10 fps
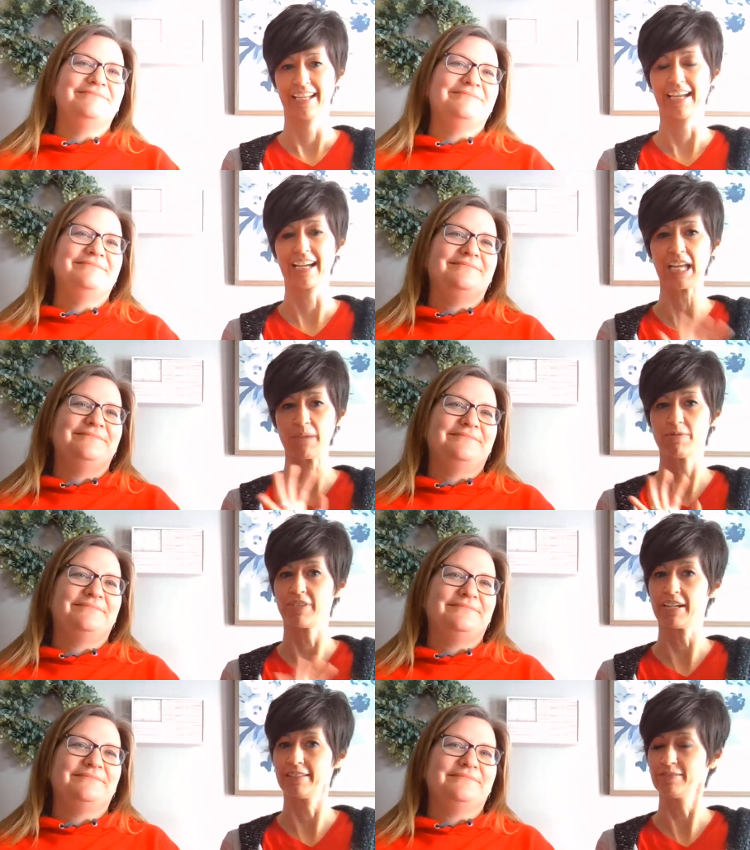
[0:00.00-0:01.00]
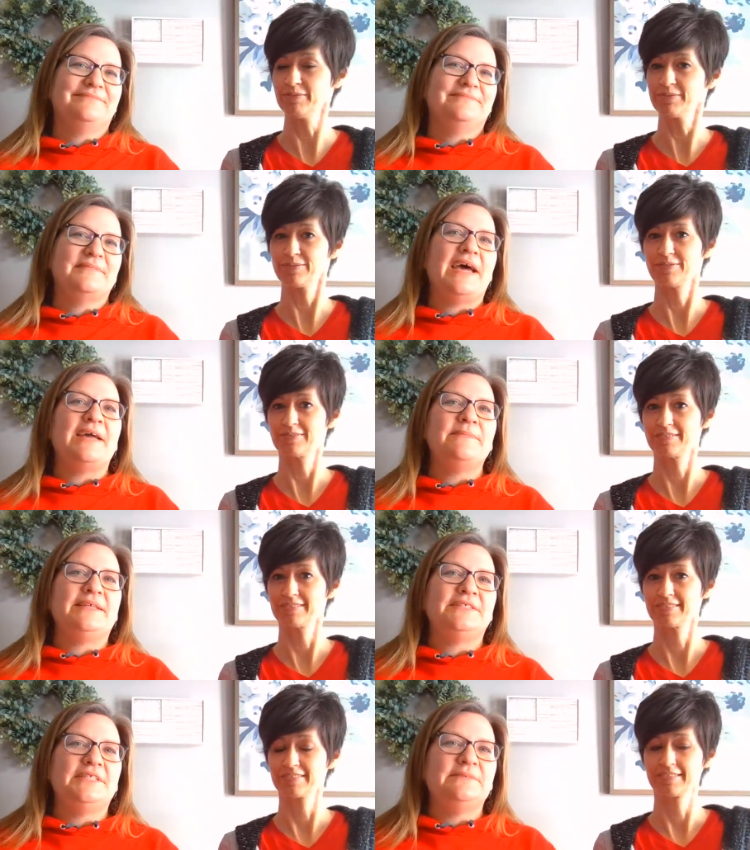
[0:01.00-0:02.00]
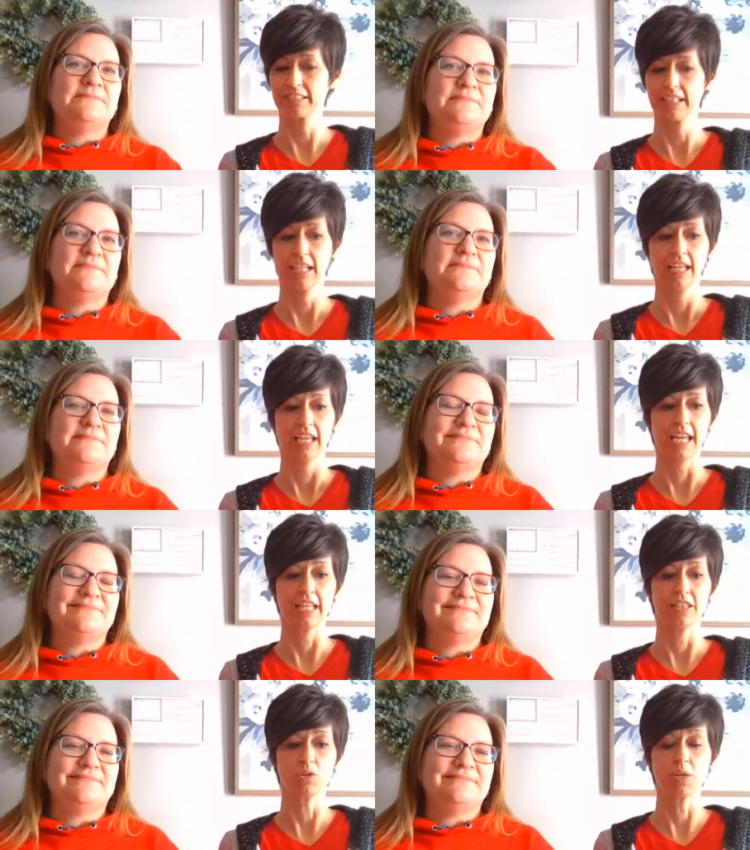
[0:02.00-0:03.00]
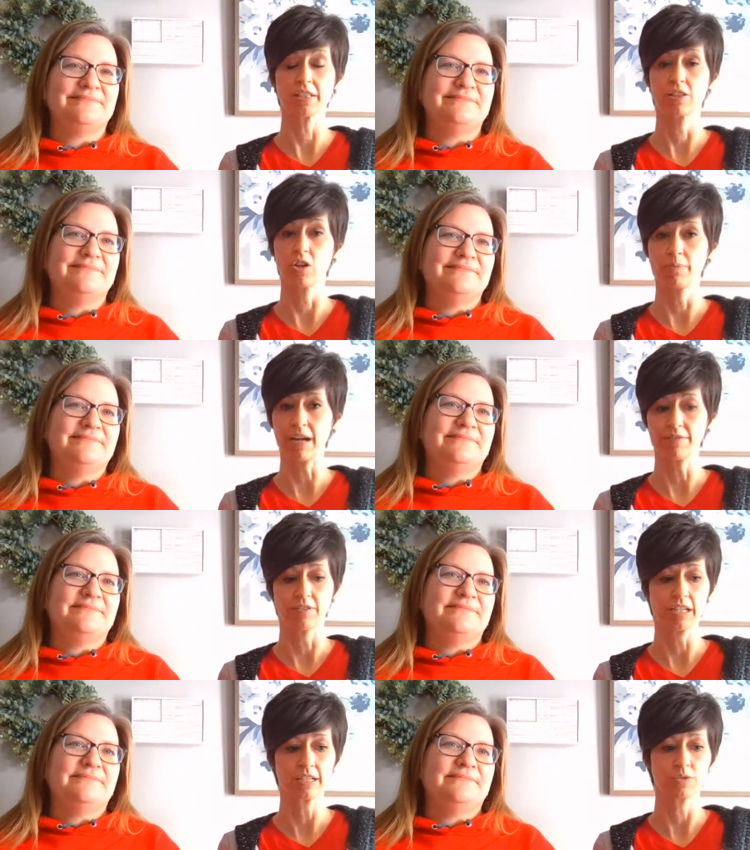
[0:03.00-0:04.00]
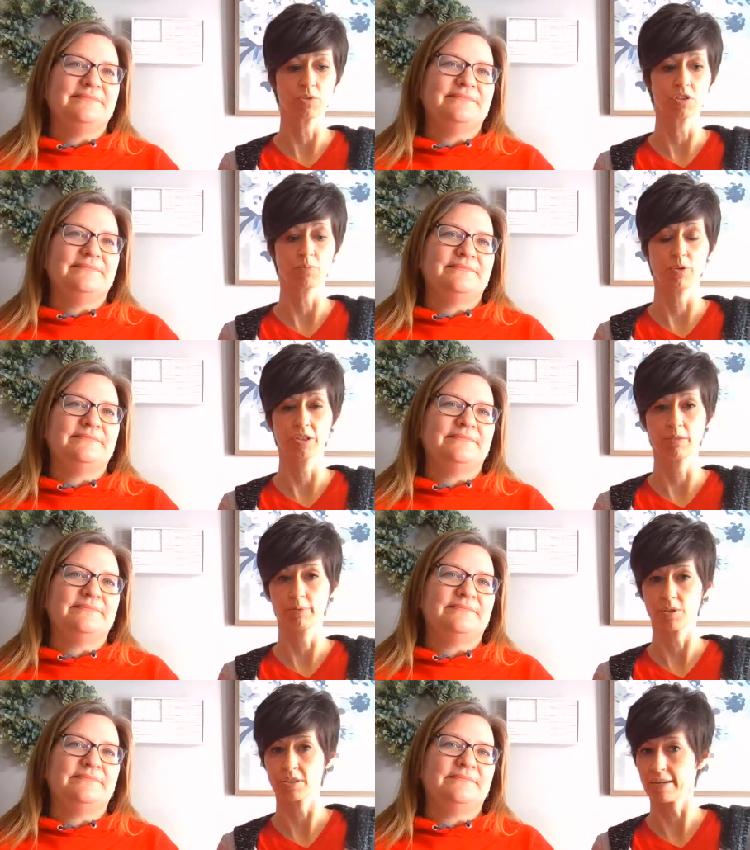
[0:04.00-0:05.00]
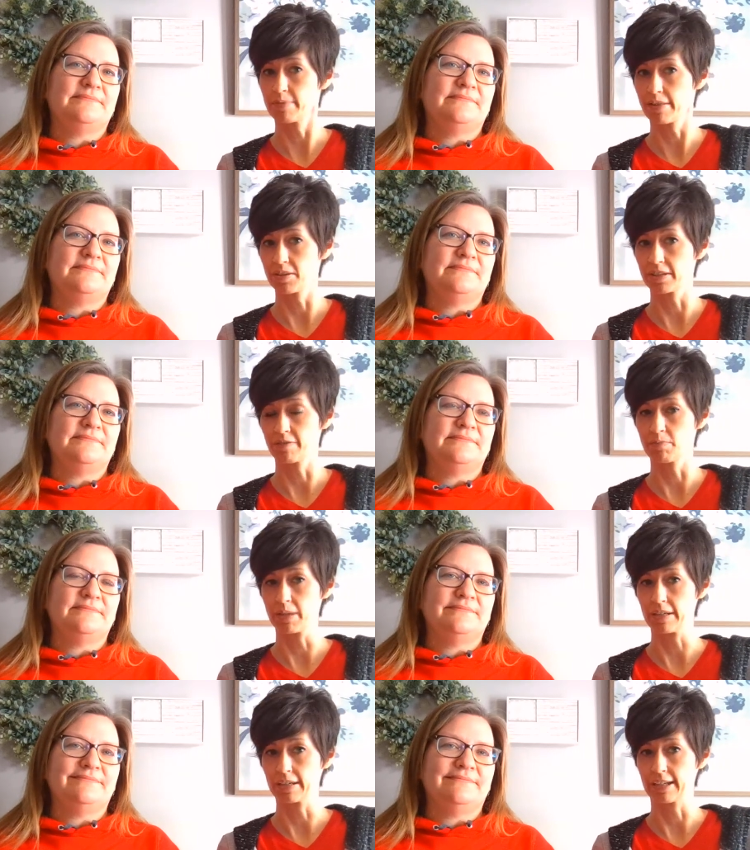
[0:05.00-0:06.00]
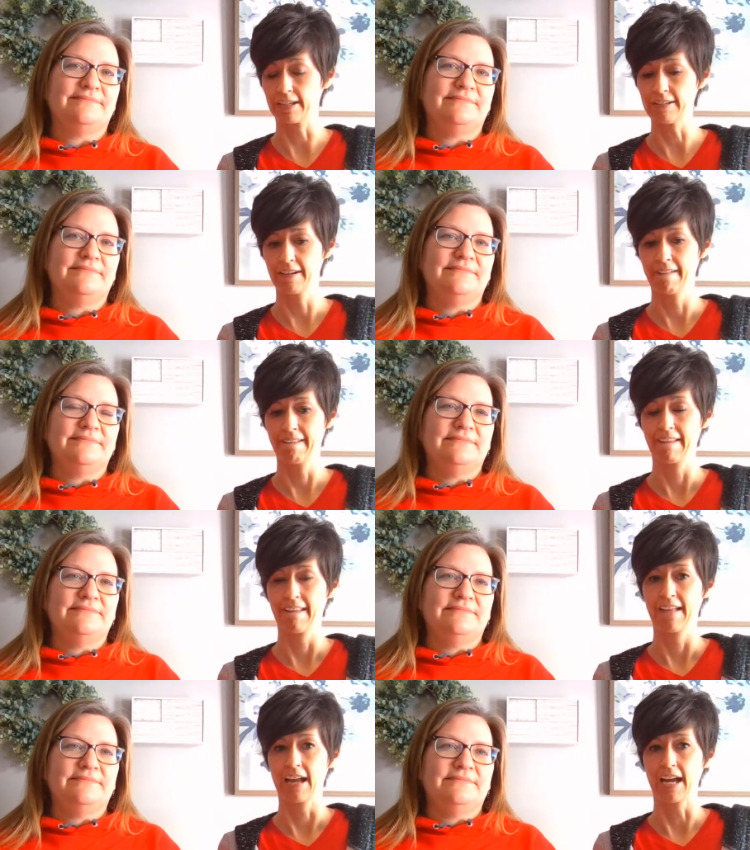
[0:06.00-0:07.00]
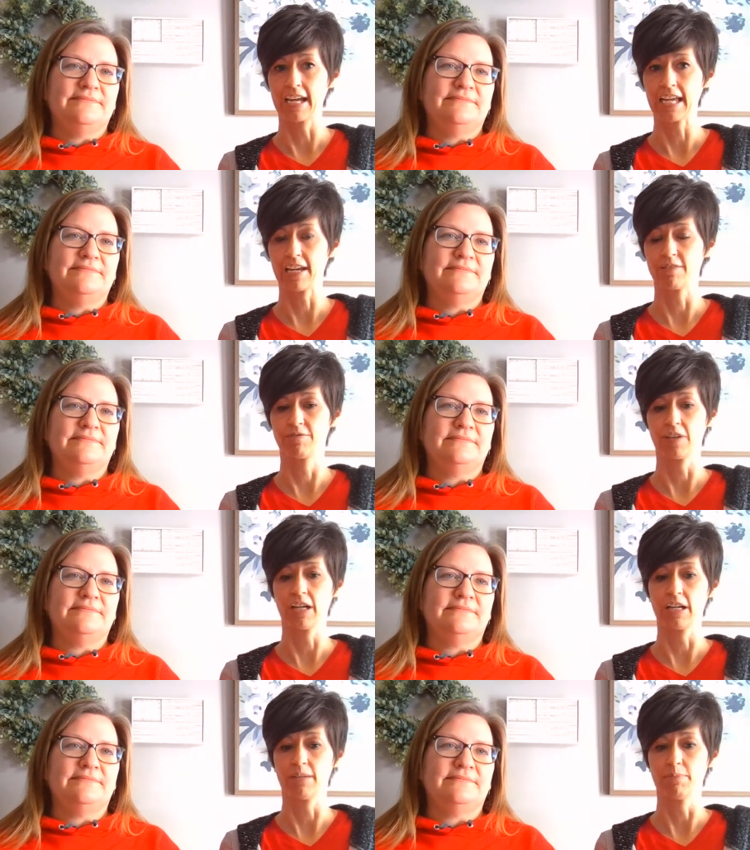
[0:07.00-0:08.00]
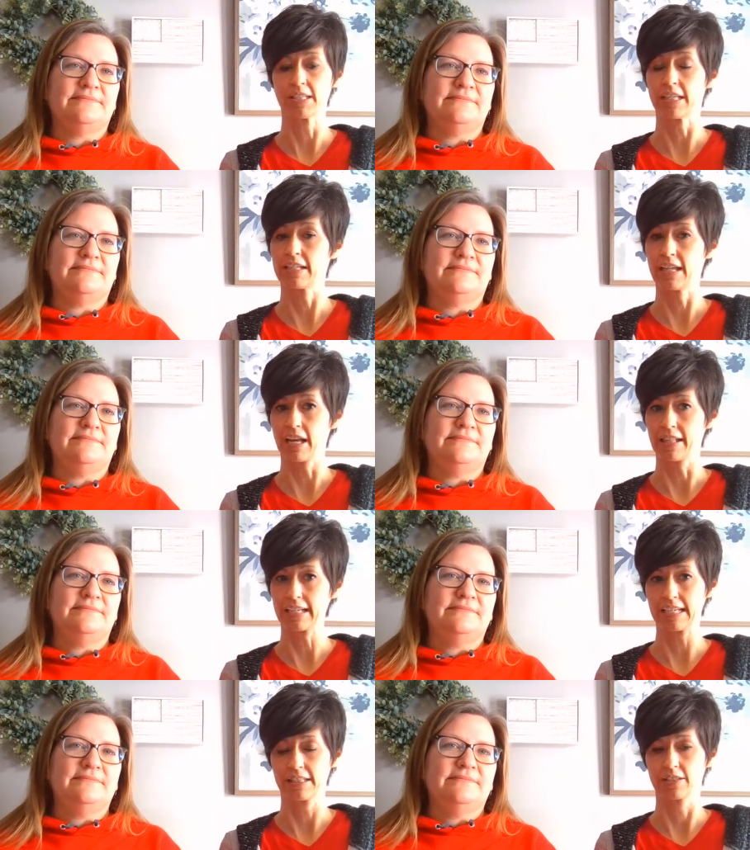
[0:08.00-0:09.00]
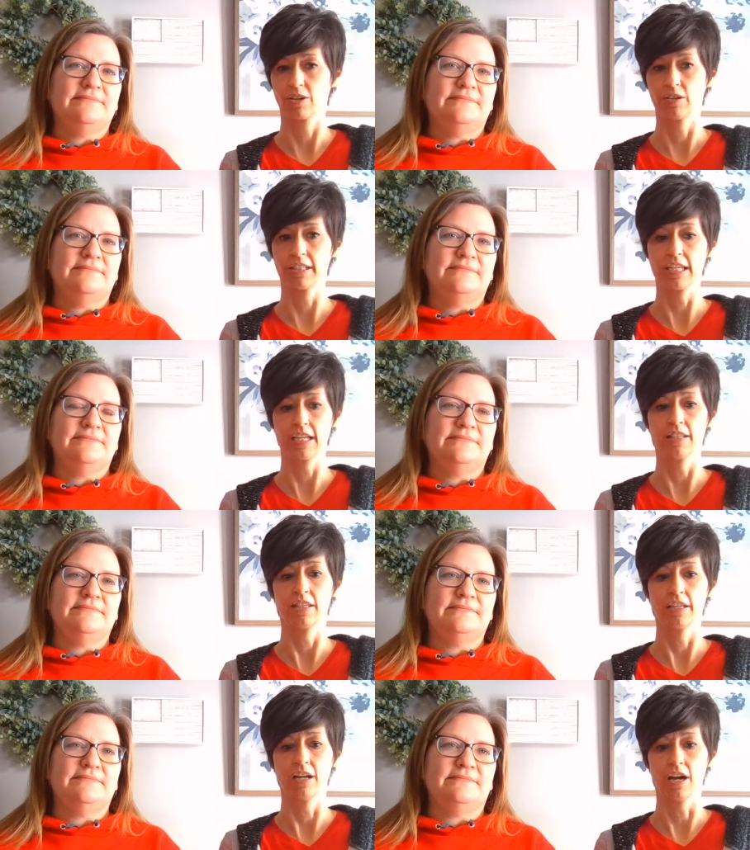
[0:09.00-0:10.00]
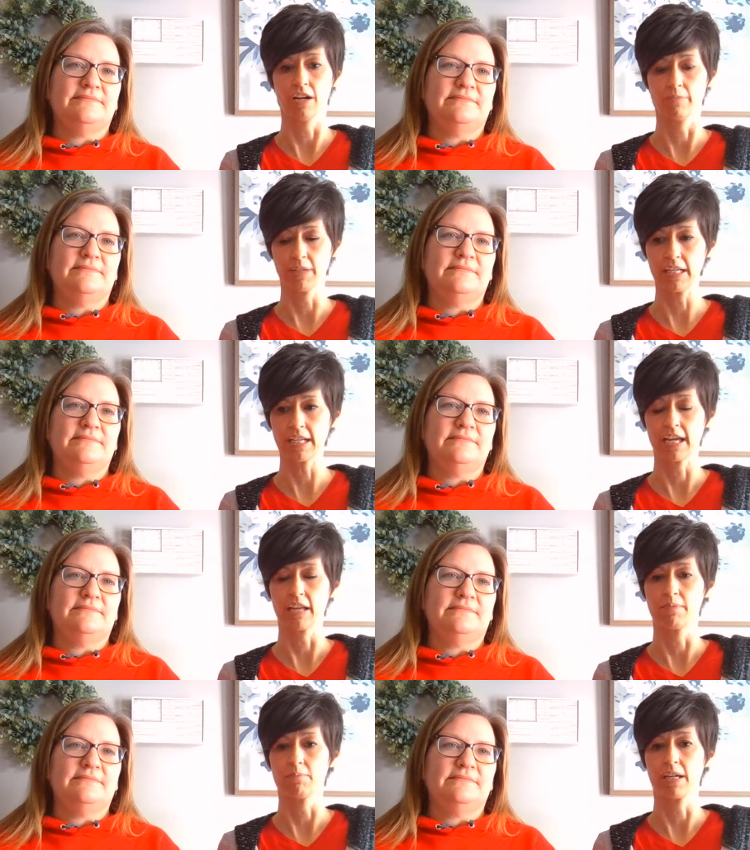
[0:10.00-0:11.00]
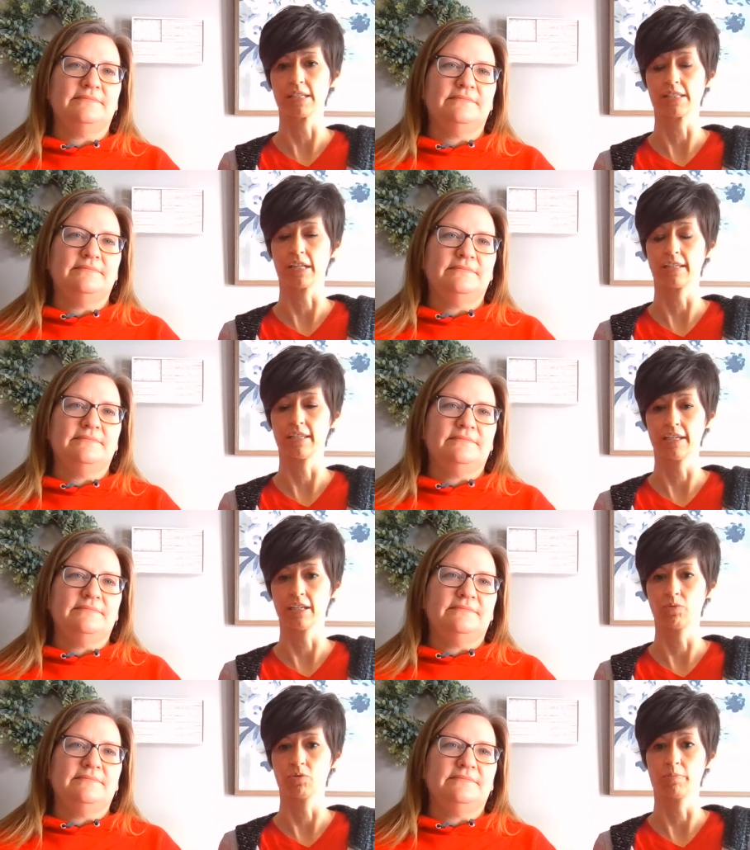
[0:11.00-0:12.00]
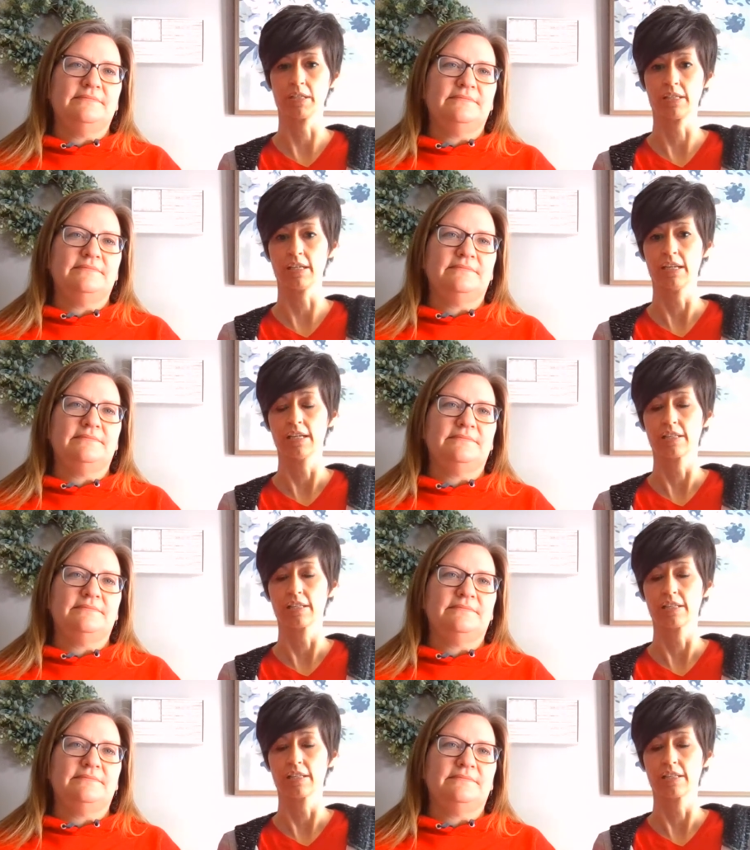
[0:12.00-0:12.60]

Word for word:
Speaker 1: Hi, I'm Yvonne. Hi, I'm Angie. And this week's Globe offerings will support the Blue Star Mothers of America. I have uh, my son Alec is currently in the Army, and my son Kian will be